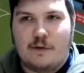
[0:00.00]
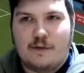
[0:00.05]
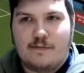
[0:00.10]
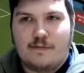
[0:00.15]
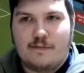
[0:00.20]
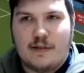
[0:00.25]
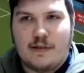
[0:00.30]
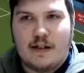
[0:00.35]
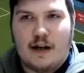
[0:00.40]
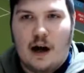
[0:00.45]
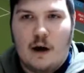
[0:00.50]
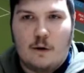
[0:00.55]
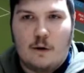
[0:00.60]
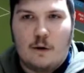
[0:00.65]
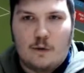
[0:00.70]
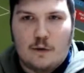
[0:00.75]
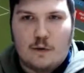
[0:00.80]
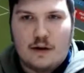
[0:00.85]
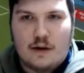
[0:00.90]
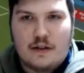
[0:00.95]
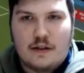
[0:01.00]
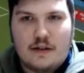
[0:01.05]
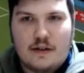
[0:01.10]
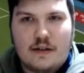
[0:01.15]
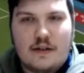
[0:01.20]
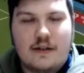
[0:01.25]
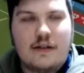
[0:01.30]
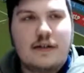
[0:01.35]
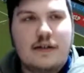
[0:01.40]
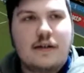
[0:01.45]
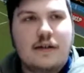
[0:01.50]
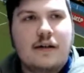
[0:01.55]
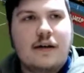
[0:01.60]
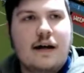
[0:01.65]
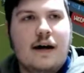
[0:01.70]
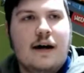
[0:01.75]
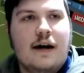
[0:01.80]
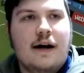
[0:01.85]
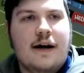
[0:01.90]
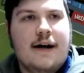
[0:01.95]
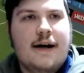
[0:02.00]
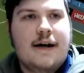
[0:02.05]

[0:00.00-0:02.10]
but old. Uh,